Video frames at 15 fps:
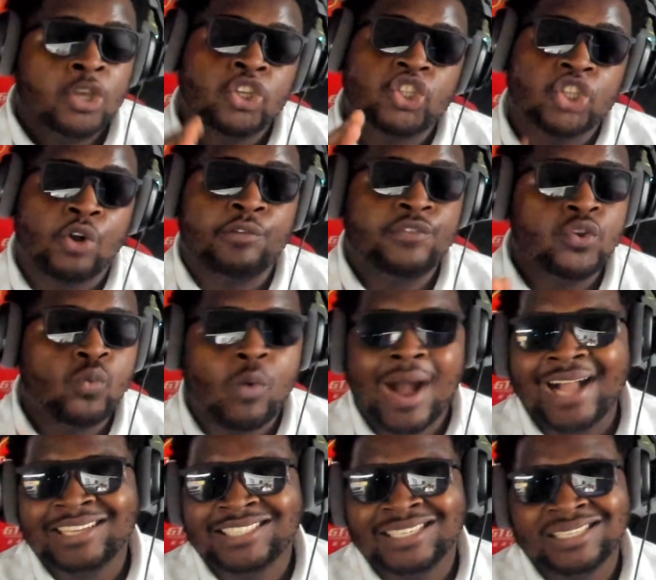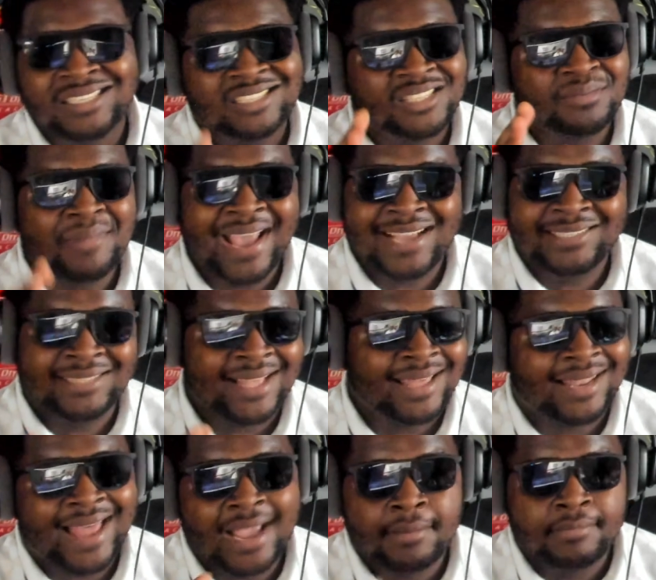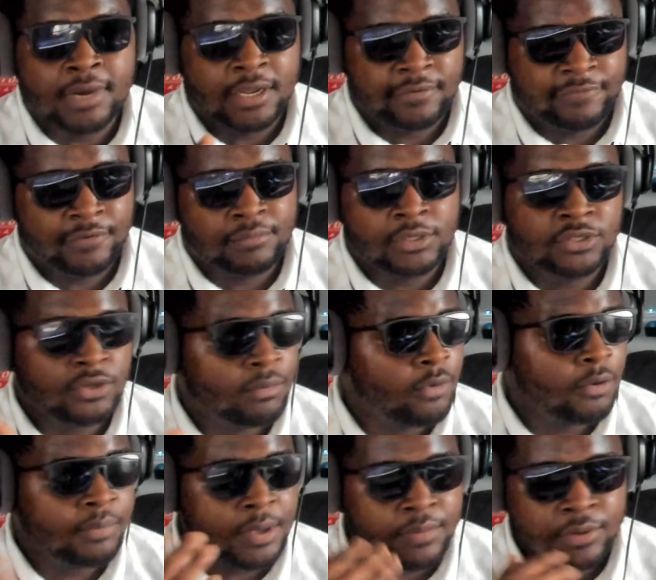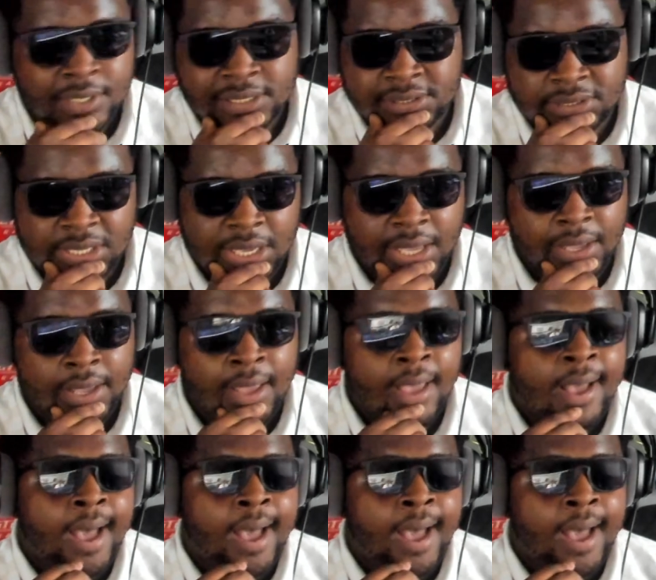So if you watching, smash that like button for me so more people can see it.